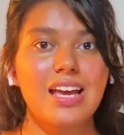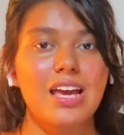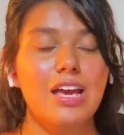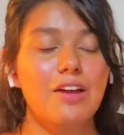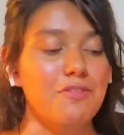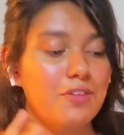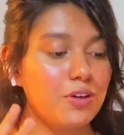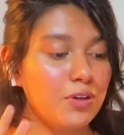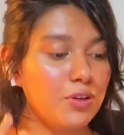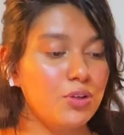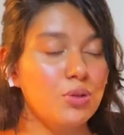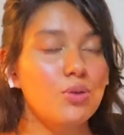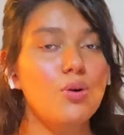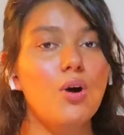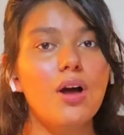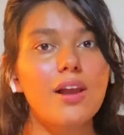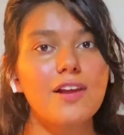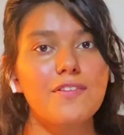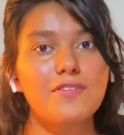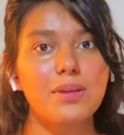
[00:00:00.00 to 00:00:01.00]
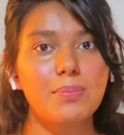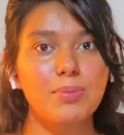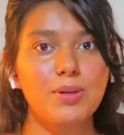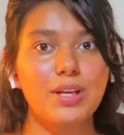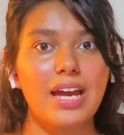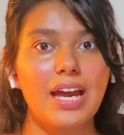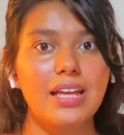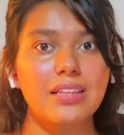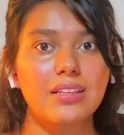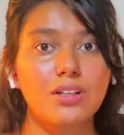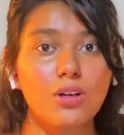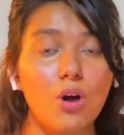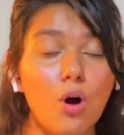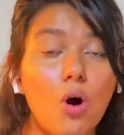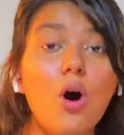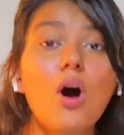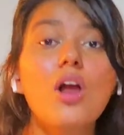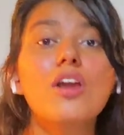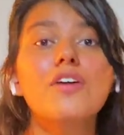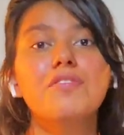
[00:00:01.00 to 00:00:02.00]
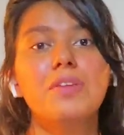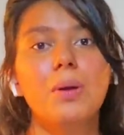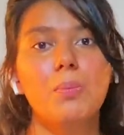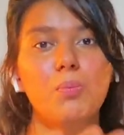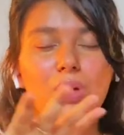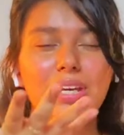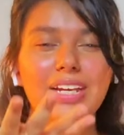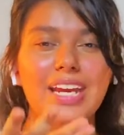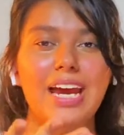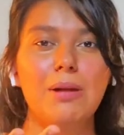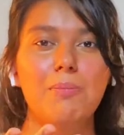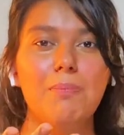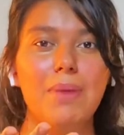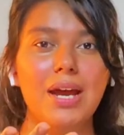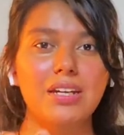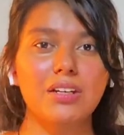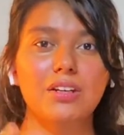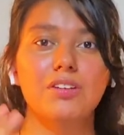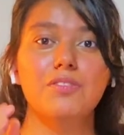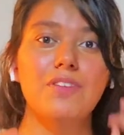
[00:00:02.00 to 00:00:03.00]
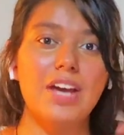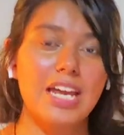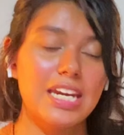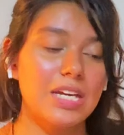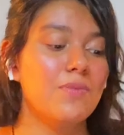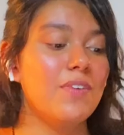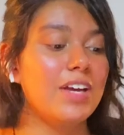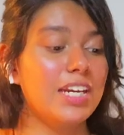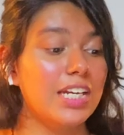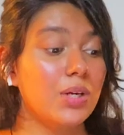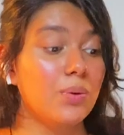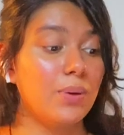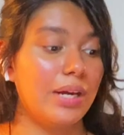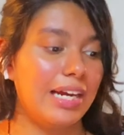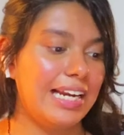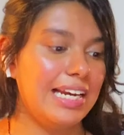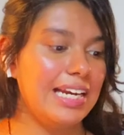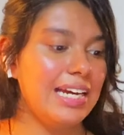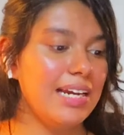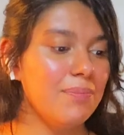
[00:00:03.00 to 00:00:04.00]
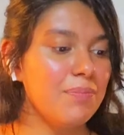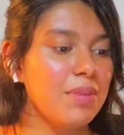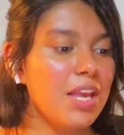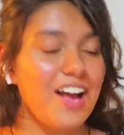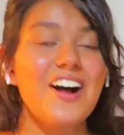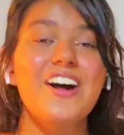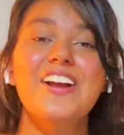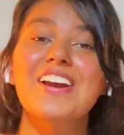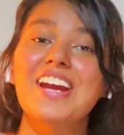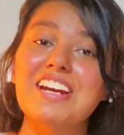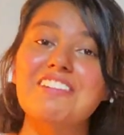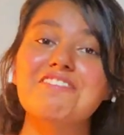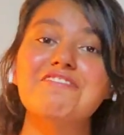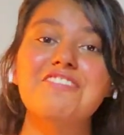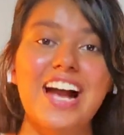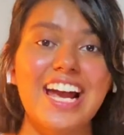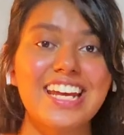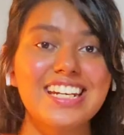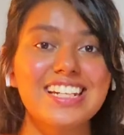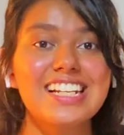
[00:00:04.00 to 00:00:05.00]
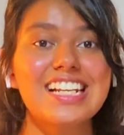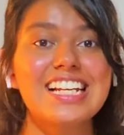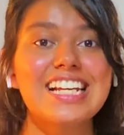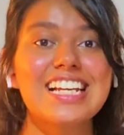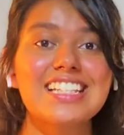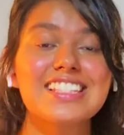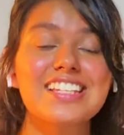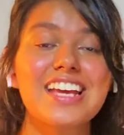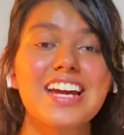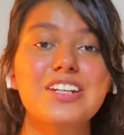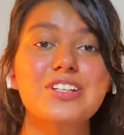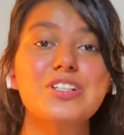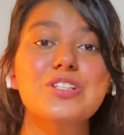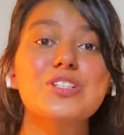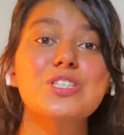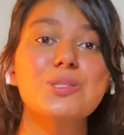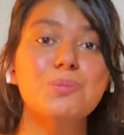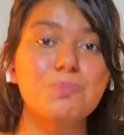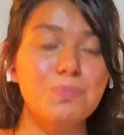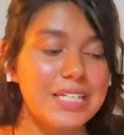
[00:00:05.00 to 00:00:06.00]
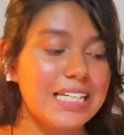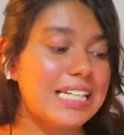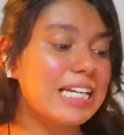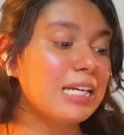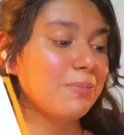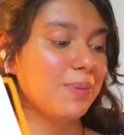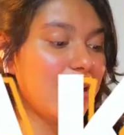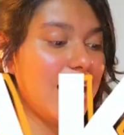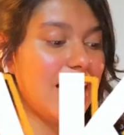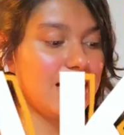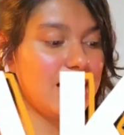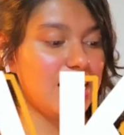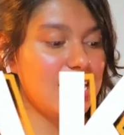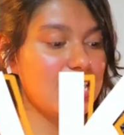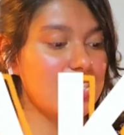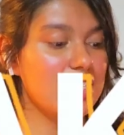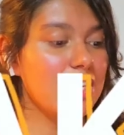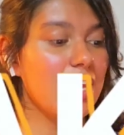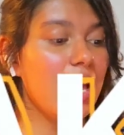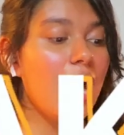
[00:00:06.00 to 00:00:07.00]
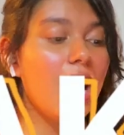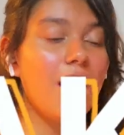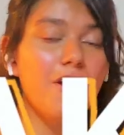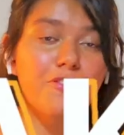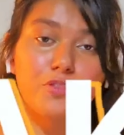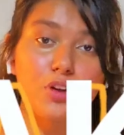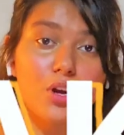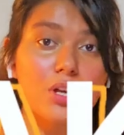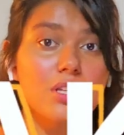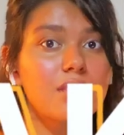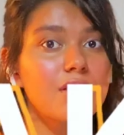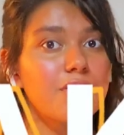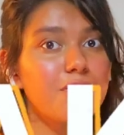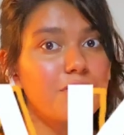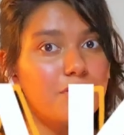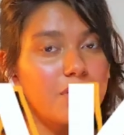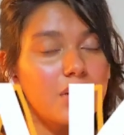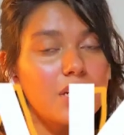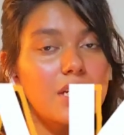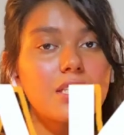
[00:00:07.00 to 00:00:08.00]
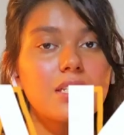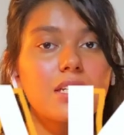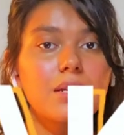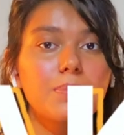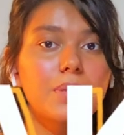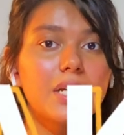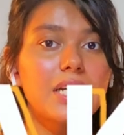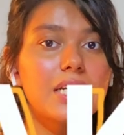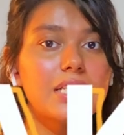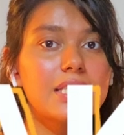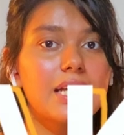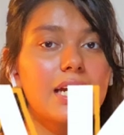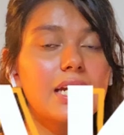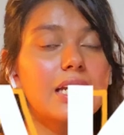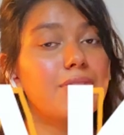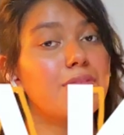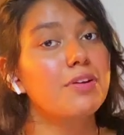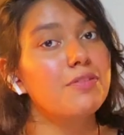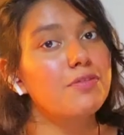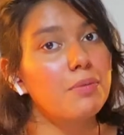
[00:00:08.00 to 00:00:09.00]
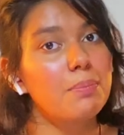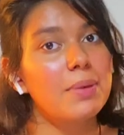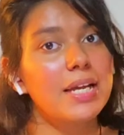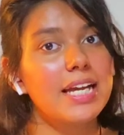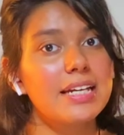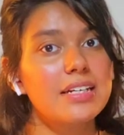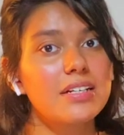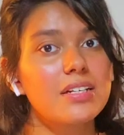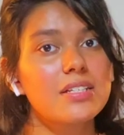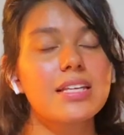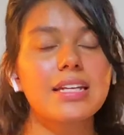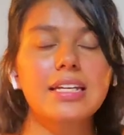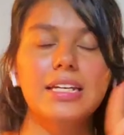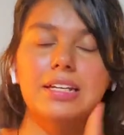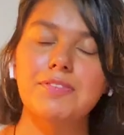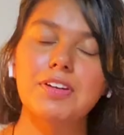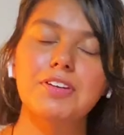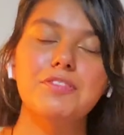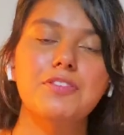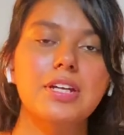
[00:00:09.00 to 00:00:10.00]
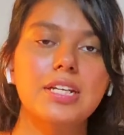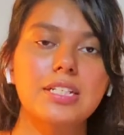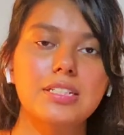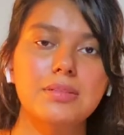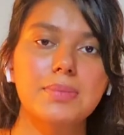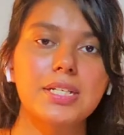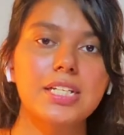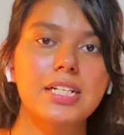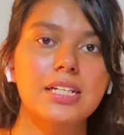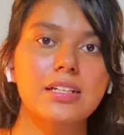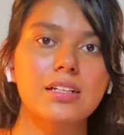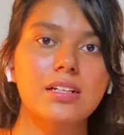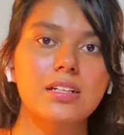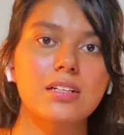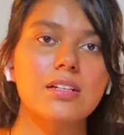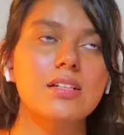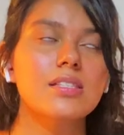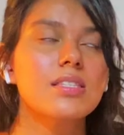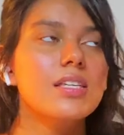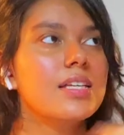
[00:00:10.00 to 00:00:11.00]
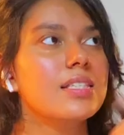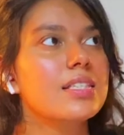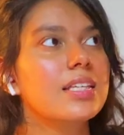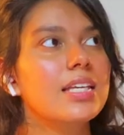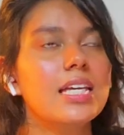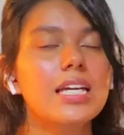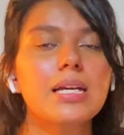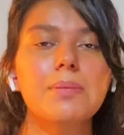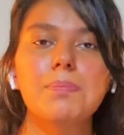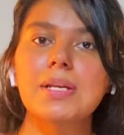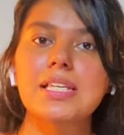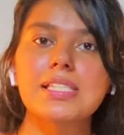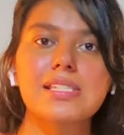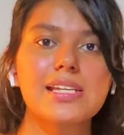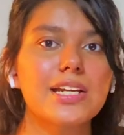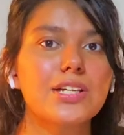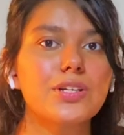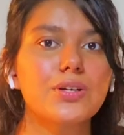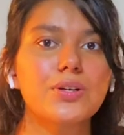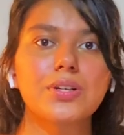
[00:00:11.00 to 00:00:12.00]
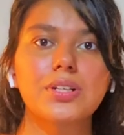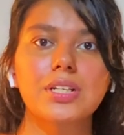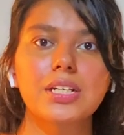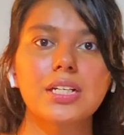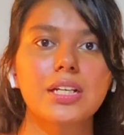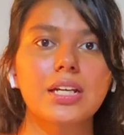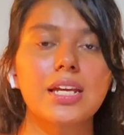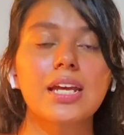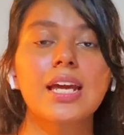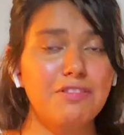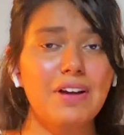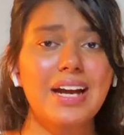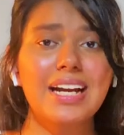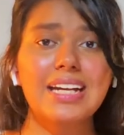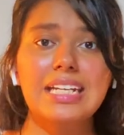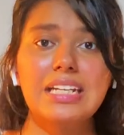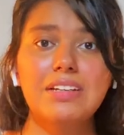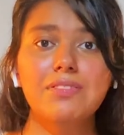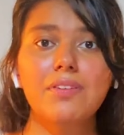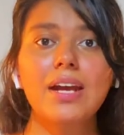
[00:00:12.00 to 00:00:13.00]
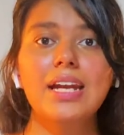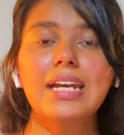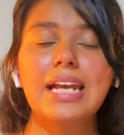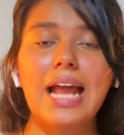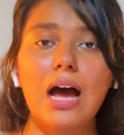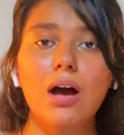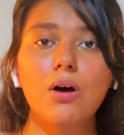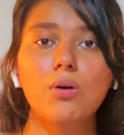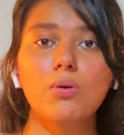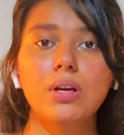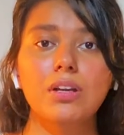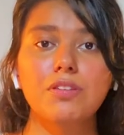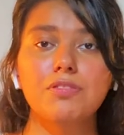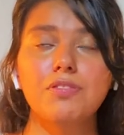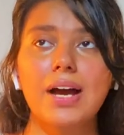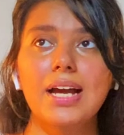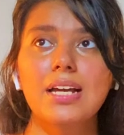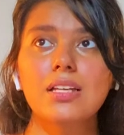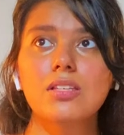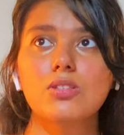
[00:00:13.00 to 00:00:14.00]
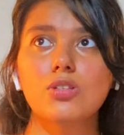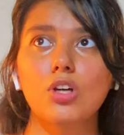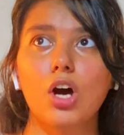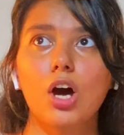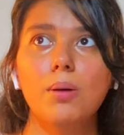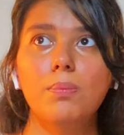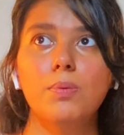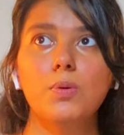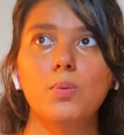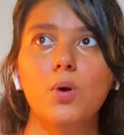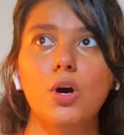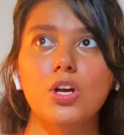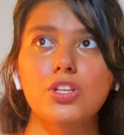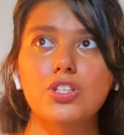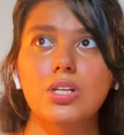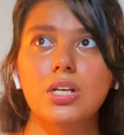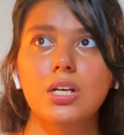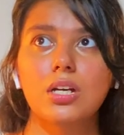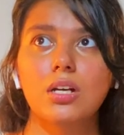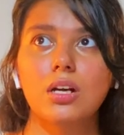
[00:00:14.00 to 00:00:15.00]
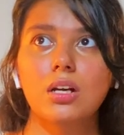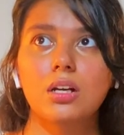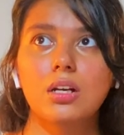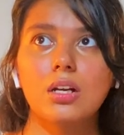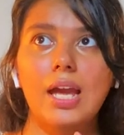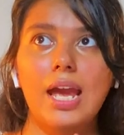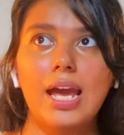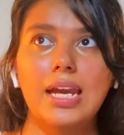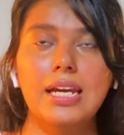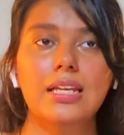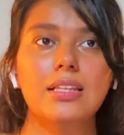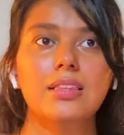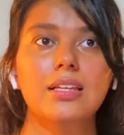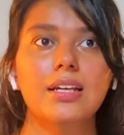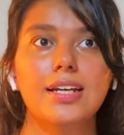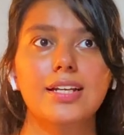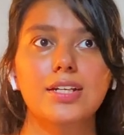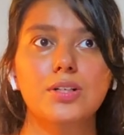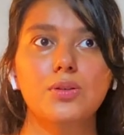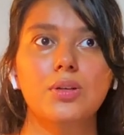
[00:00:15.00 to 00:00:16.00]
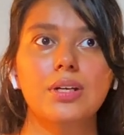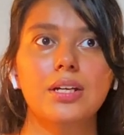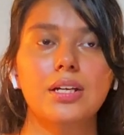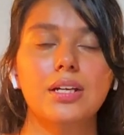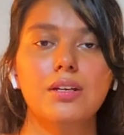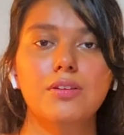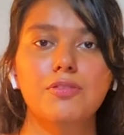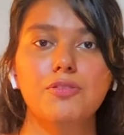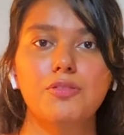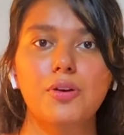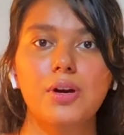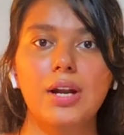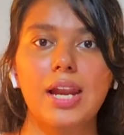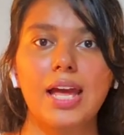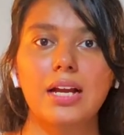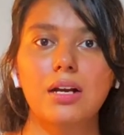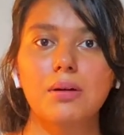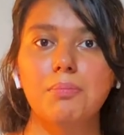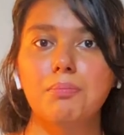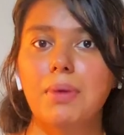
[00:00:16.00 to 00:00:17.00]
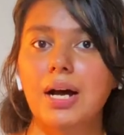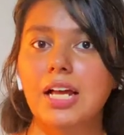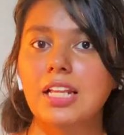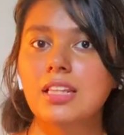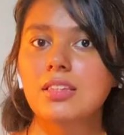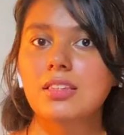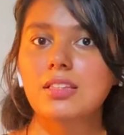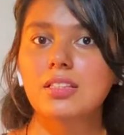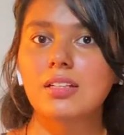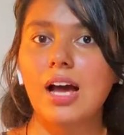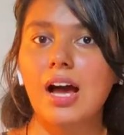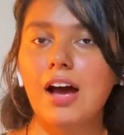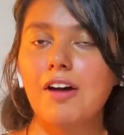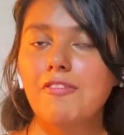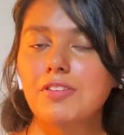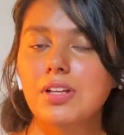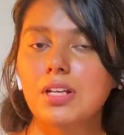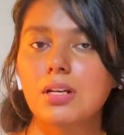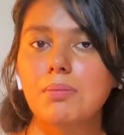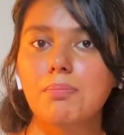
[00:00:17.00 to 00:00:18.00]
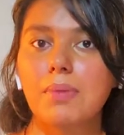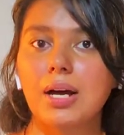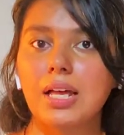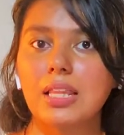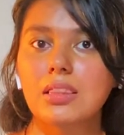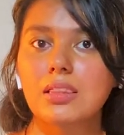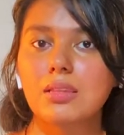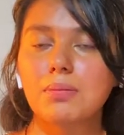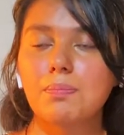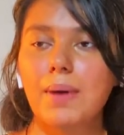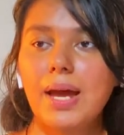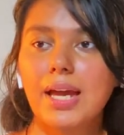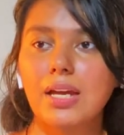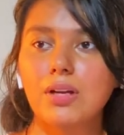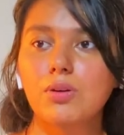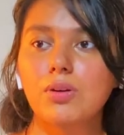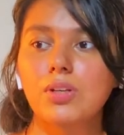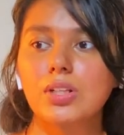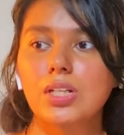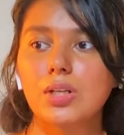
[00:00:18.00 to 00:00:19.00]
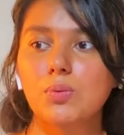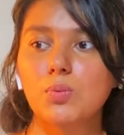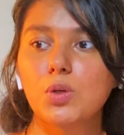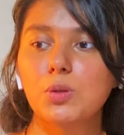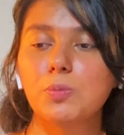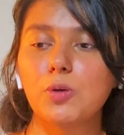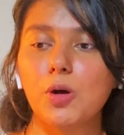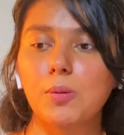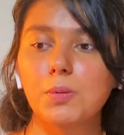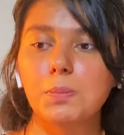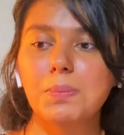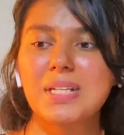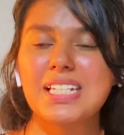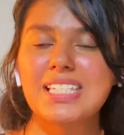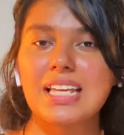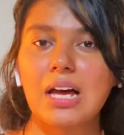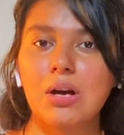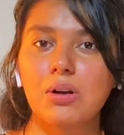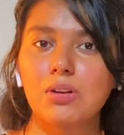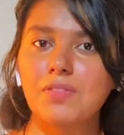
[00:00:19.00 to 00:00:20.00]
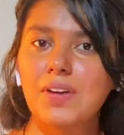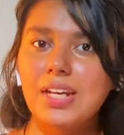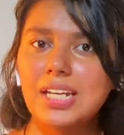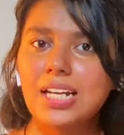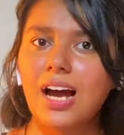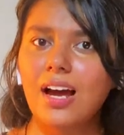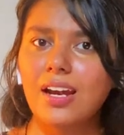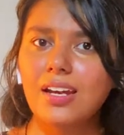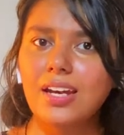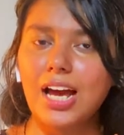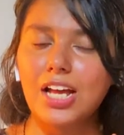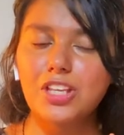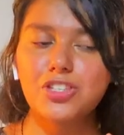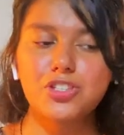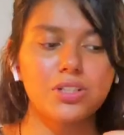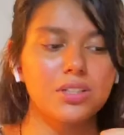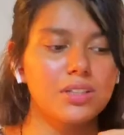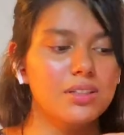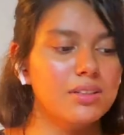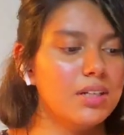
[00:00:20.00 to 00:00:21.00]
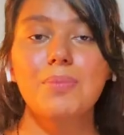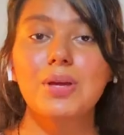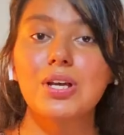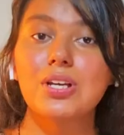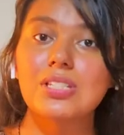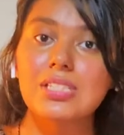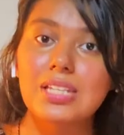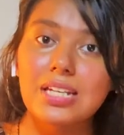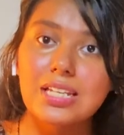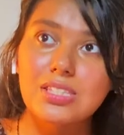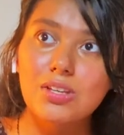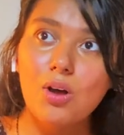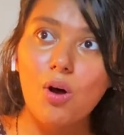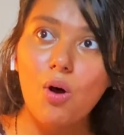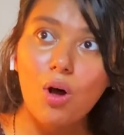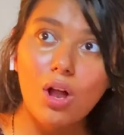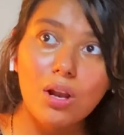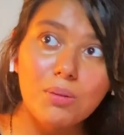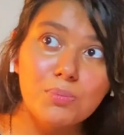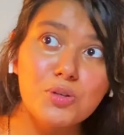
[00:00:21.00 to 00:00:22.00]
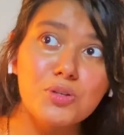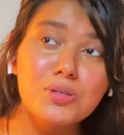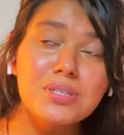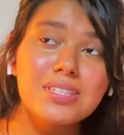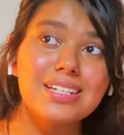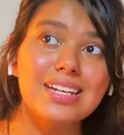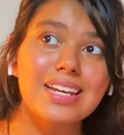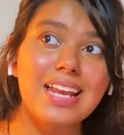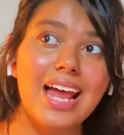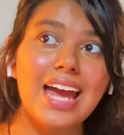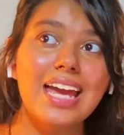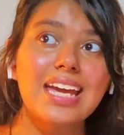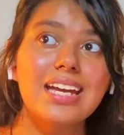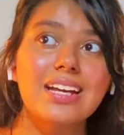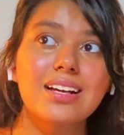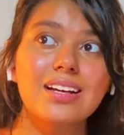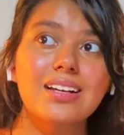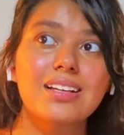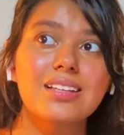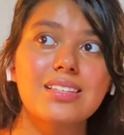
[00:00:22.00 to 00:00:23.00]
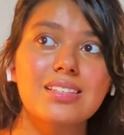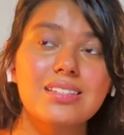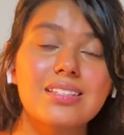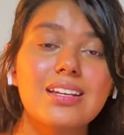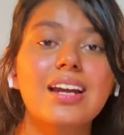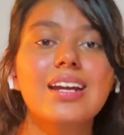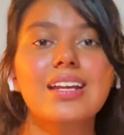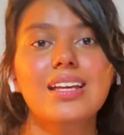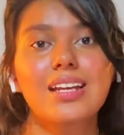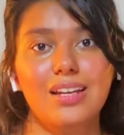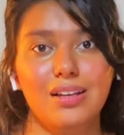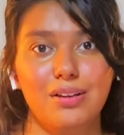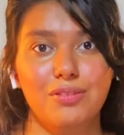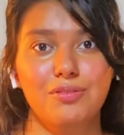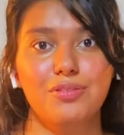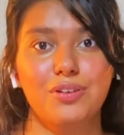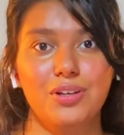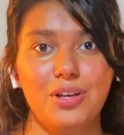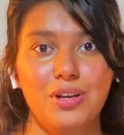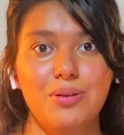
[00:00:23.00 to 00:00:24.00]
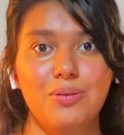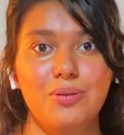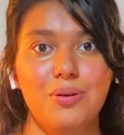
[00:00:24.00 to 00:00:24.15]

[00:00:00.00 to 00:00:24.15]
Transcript: If you do all of them together, all of them will get better very quickly. Alright, finally let's get to speaking practice. Of course, the first tip that I said, even for beginners and even for intermediate learners, is keep listening to Korean. In fact, even now, if I stopped watching anything in Korean for like a month, after a month, my Korean would probably sound very unnatural because it's almost like studying for you.